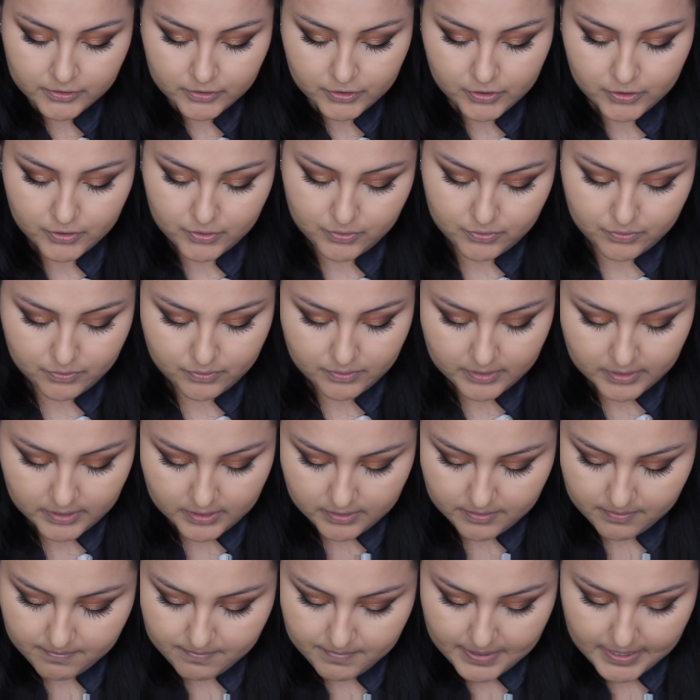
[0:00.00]
to
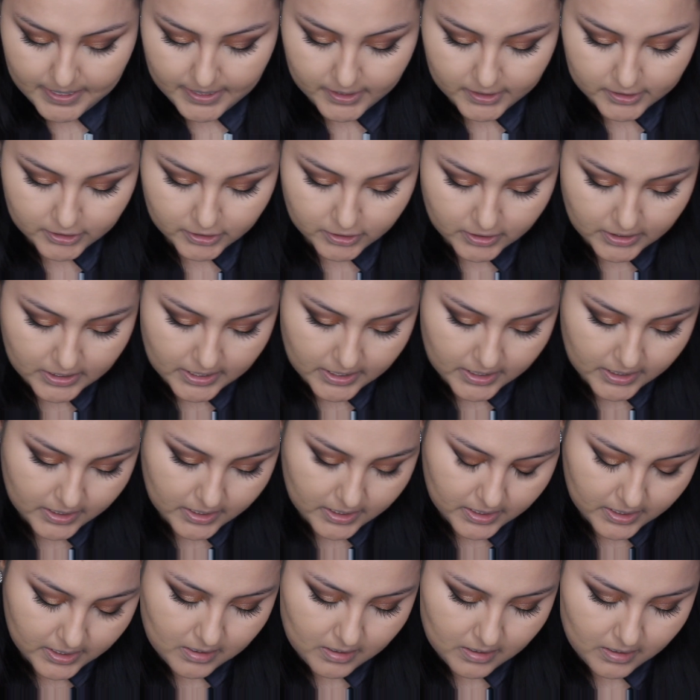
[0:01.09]
bake underneath.
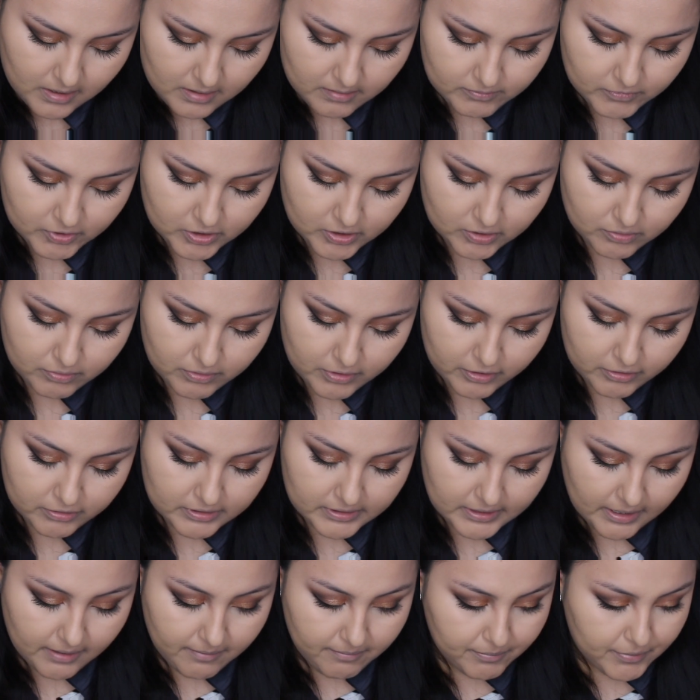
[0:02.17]
Just with your
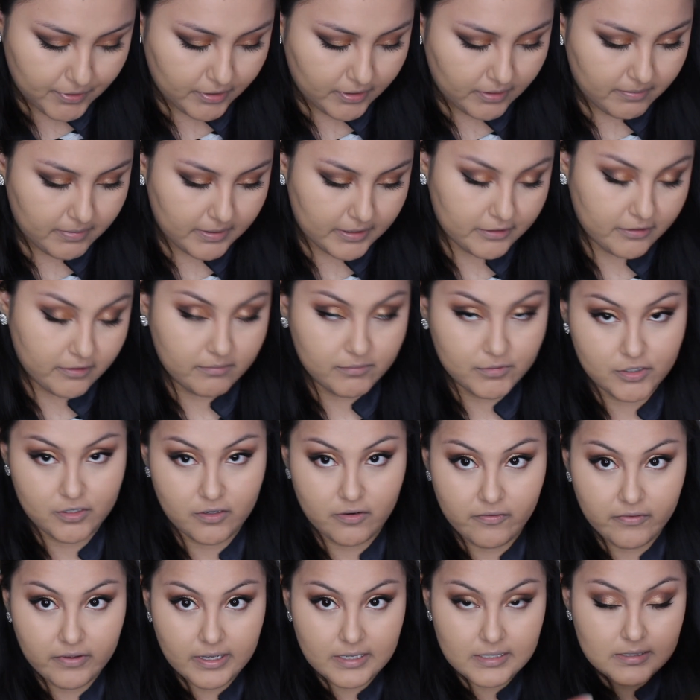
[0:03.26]
damp Beauty Blender. I'm sure
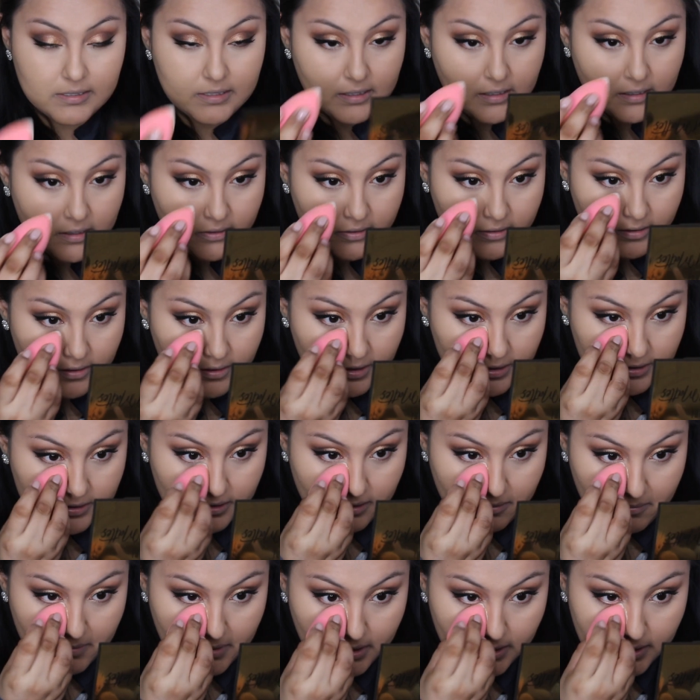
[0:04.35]
you guys seen this
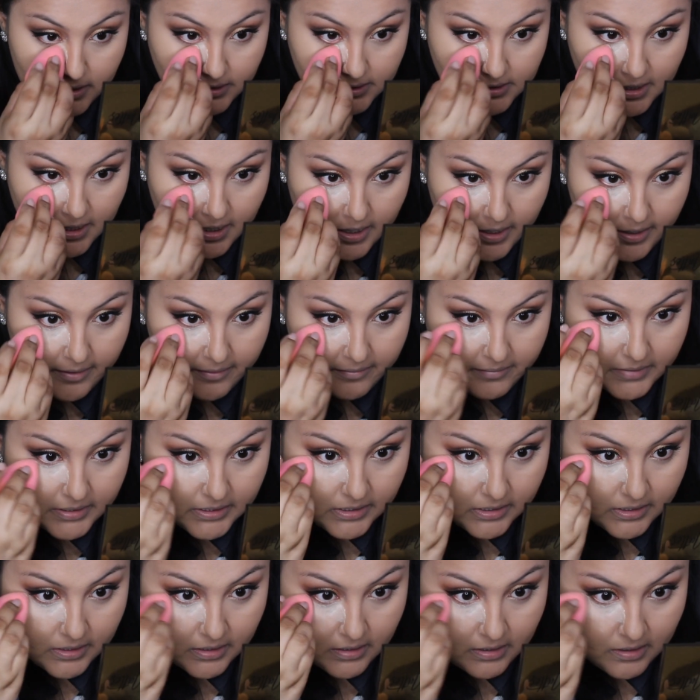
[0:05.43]
a million
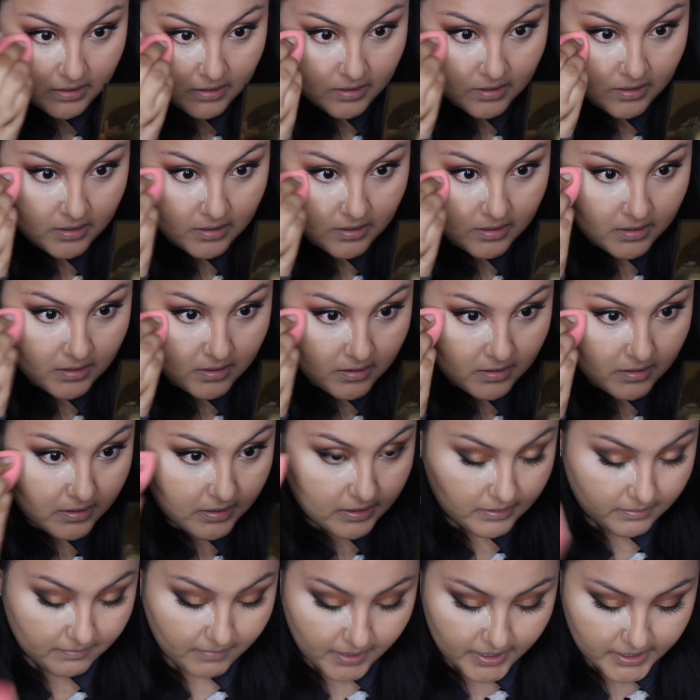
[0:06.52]
times.
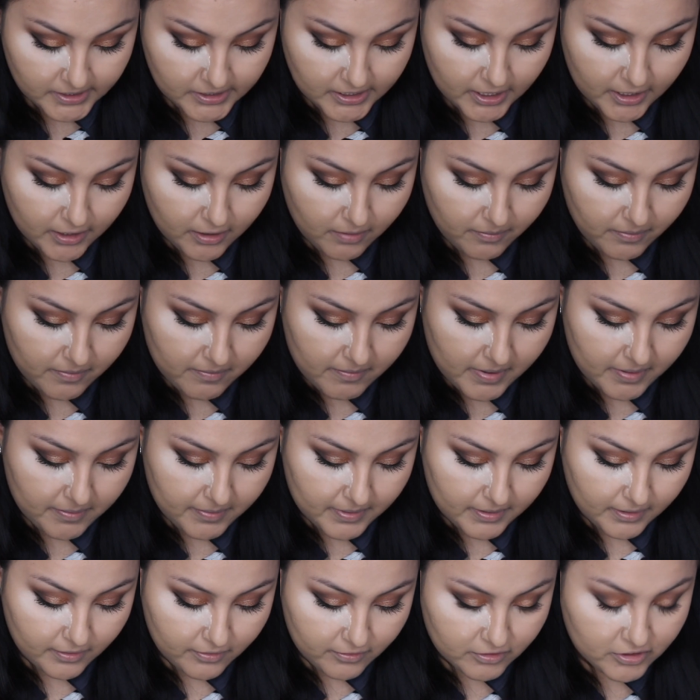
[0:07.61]
Not on my channel, but
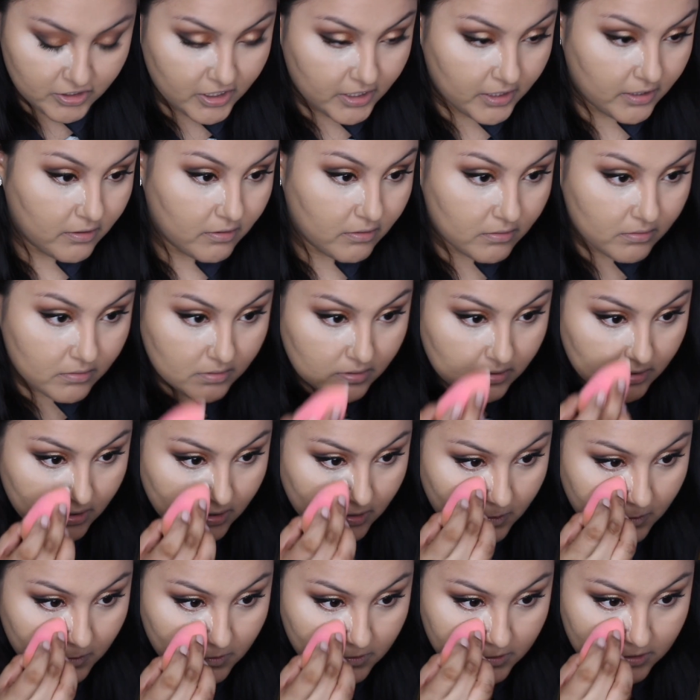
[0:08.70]
maybe on other channels.
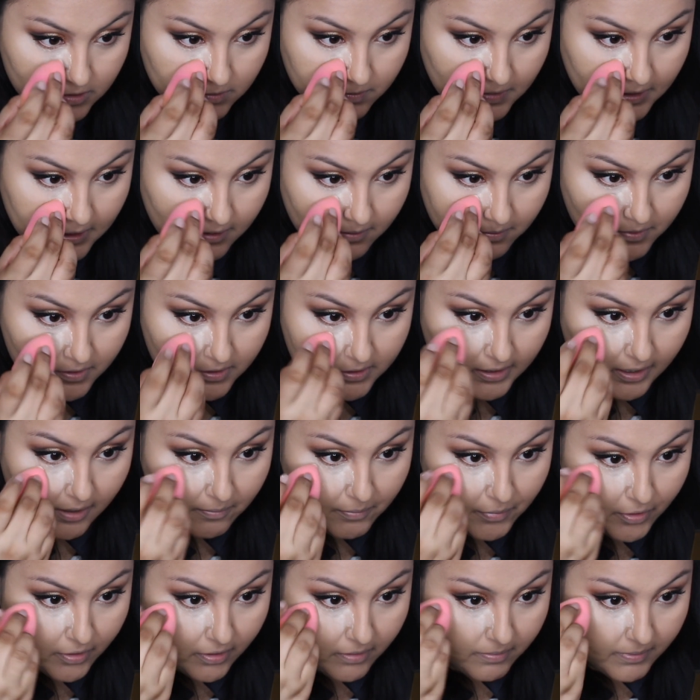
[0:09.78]
You just pick up your
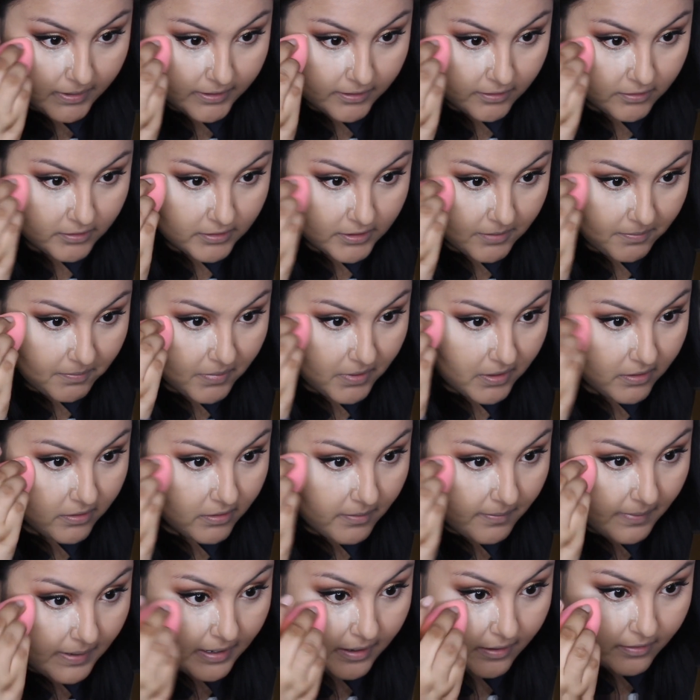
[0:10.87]
damp Beauty Blender, dip it in
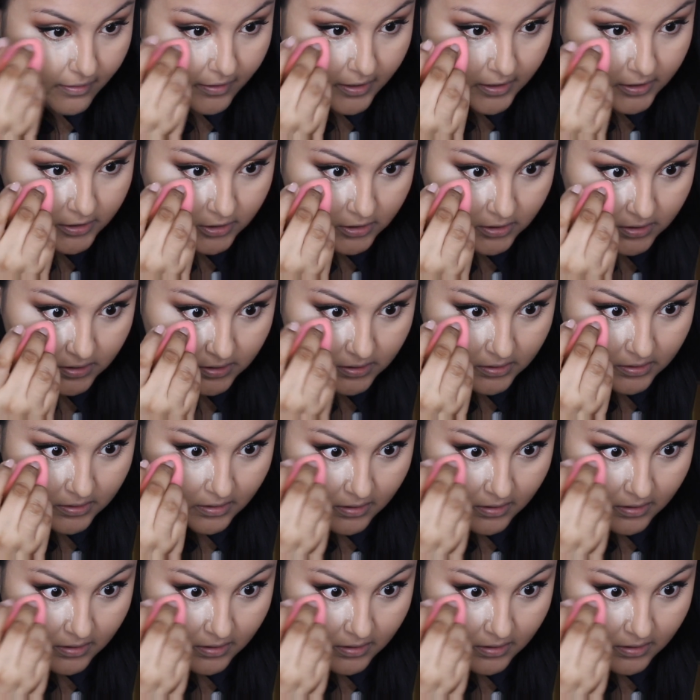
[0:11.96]
the powder, and just